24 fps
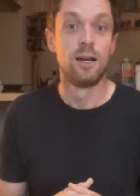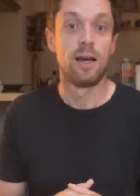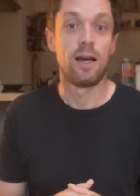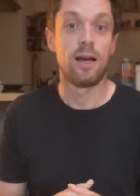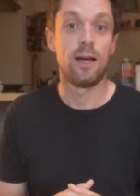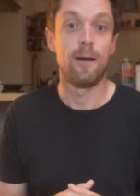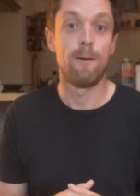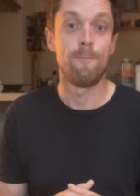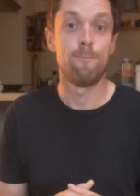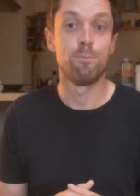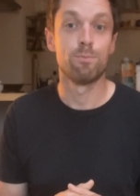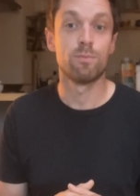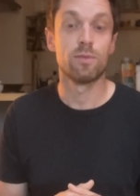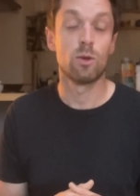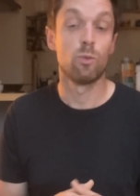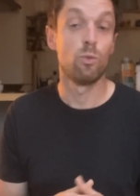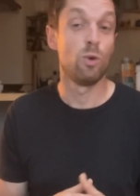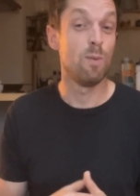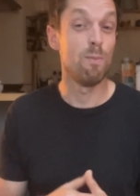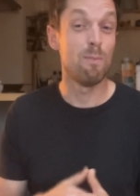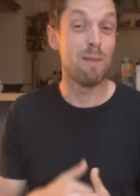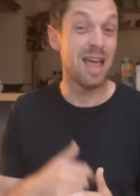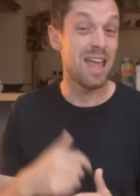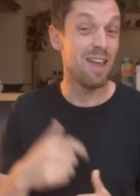Um,
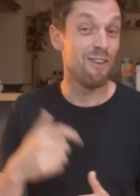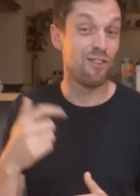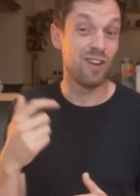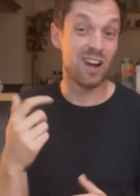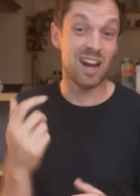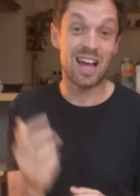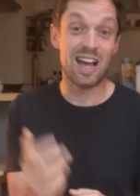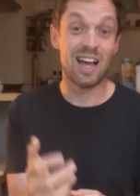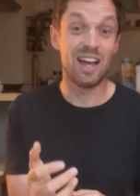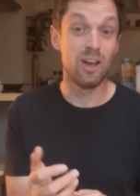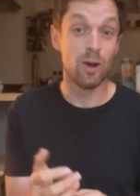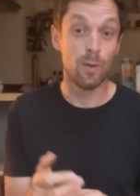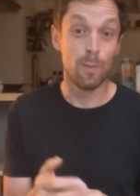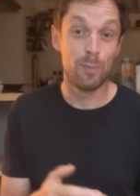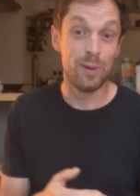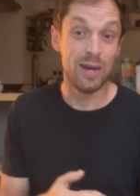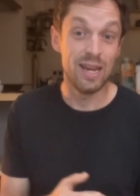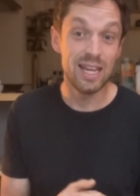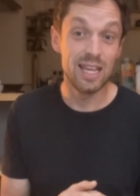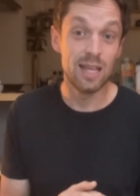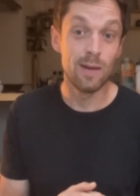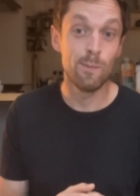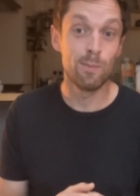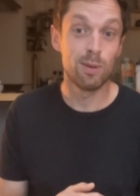we may rely on
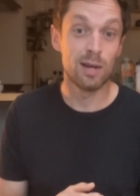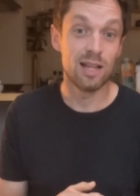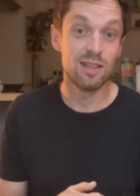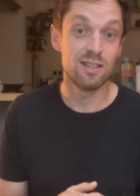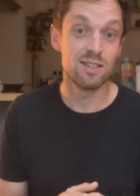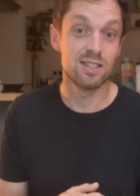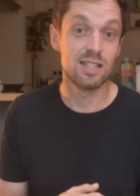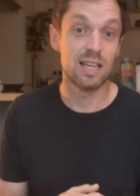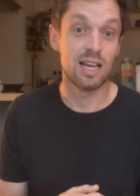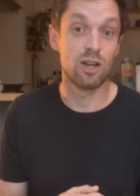peaking plants.